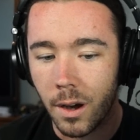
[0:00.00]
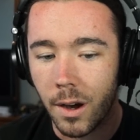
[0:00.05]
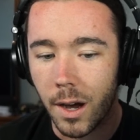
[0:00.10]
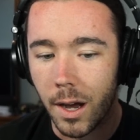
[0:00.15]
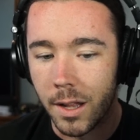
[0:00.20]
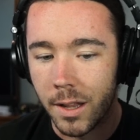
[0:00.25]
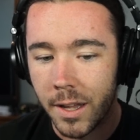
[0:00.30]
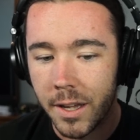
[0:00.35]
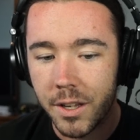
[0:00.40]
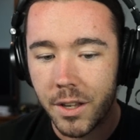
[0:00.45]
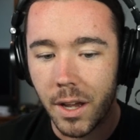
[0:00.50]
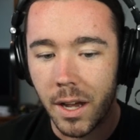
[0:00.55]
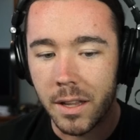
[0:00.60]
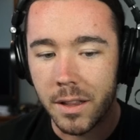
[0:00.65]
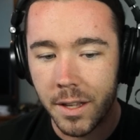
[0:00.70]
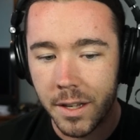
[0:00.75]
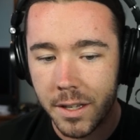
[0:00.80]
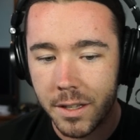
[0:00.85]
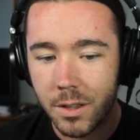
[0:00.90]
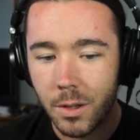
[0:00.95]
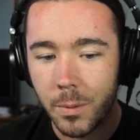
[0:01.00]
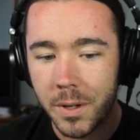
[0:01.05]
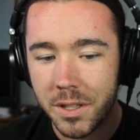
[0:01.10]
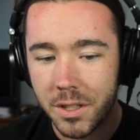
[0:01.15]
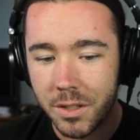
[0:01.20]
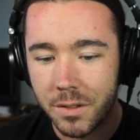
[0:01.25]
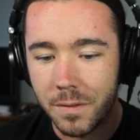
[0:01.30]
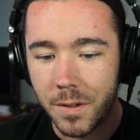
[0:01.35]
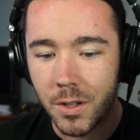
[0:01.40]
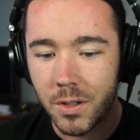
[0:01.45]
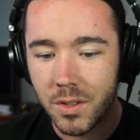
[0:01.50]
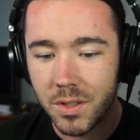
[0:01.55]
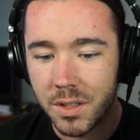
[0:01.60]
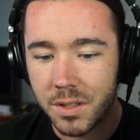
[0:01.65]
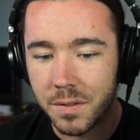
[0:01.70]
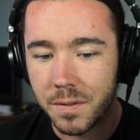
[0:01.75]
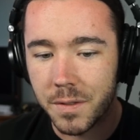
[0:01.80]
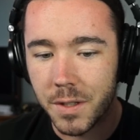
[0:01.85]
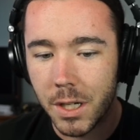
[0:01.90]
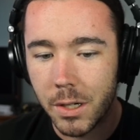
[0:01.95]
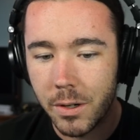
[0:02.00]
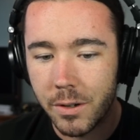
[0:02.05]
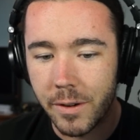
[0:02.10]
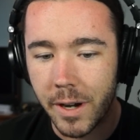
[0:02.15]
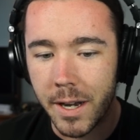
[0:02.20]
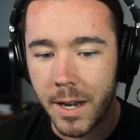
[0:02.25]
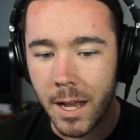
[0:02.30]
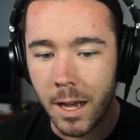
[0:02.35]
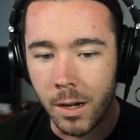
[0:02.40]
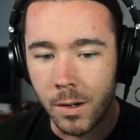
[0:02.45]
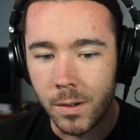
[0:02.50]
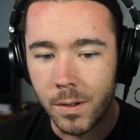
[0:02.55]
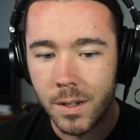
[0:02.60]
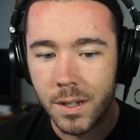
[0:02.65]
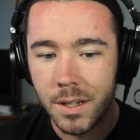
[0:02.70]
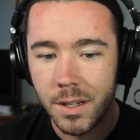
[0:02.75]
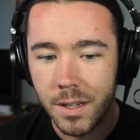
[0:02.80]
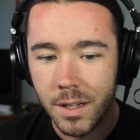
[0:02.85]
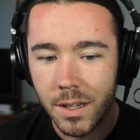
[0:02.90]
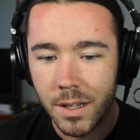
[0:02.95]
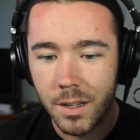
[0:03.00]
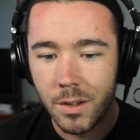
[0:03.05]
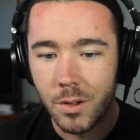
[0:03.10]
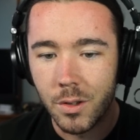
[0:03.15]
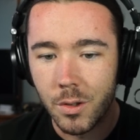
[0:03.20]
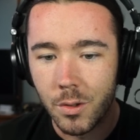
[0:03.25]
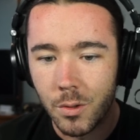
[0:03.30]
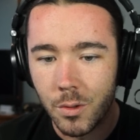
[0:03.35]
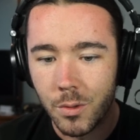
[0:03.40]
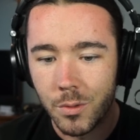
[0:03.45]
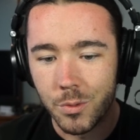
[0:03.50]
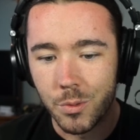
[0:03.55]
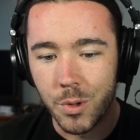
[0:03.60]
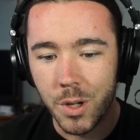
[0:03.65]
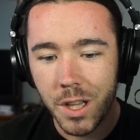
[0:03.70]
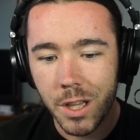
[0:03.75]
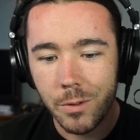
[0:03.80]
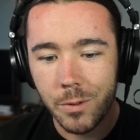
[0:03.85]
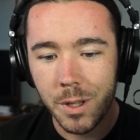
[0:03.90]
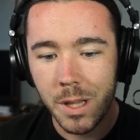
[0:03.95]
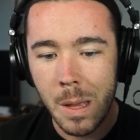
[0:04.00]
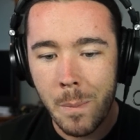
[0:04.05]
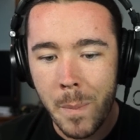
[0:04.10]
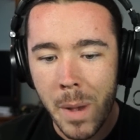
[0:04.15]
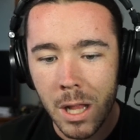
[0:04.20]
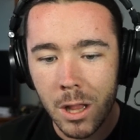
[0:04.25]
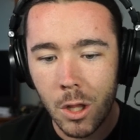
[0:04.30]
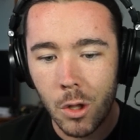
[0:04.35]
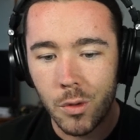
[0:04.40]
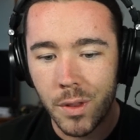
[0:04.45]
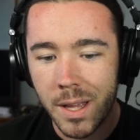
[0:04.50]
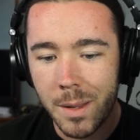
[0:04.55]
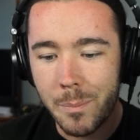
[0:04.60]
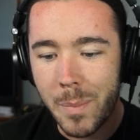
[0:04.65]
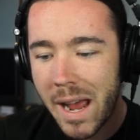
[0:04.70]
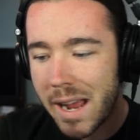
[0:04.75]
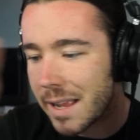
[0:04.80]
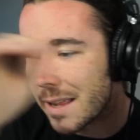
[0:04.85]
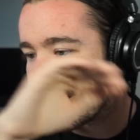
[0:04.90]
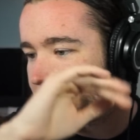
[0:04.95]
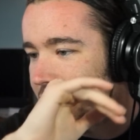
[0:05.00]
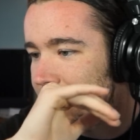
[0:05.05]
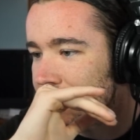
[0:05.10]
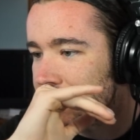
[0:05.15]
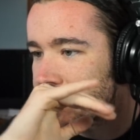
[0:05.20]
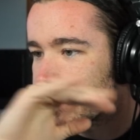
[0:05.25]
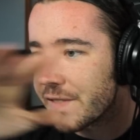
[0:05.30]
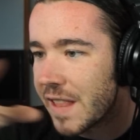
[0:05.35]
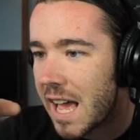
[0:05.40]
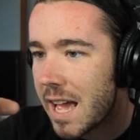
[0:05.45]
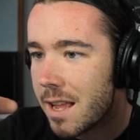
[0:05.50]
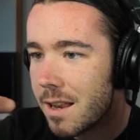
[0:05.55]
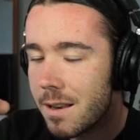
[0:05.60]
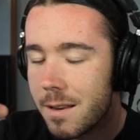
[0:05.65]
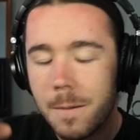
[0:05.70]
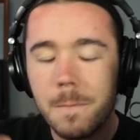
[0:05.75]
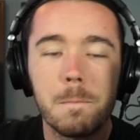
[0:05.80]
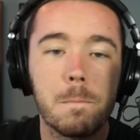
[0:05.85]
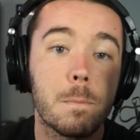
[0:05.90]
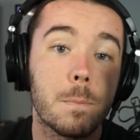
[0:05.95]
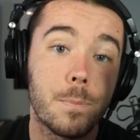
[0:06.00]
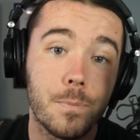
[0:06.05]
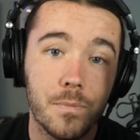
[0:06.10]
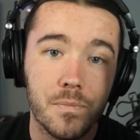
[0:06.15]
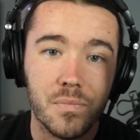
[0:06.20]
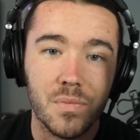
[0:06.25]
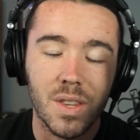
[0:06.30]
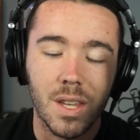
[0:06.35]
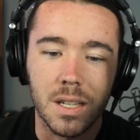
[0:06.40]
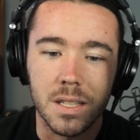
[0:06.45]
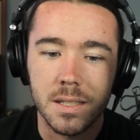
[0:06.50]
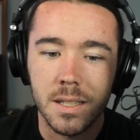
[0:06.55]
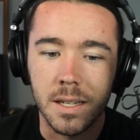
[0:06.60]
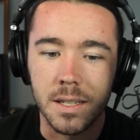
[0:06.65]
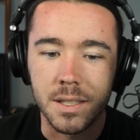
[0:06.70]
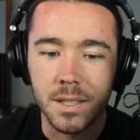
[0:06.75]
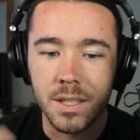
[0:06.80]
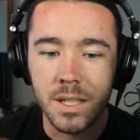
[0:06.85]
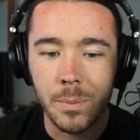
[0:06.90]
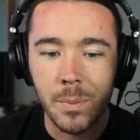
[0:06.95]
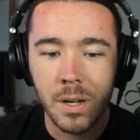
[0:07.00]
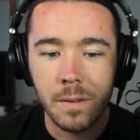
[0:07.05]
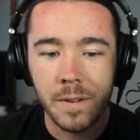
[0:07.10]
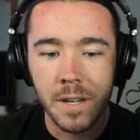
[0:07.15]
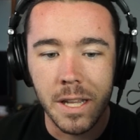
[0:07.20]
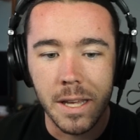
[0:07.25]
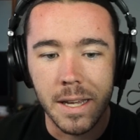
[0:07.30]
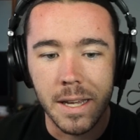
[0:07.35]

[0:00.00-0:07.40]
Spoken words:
I like the way that your verse is flowing right now. Really, really mellow, laid back, and just flat. It's nice. It's a bit of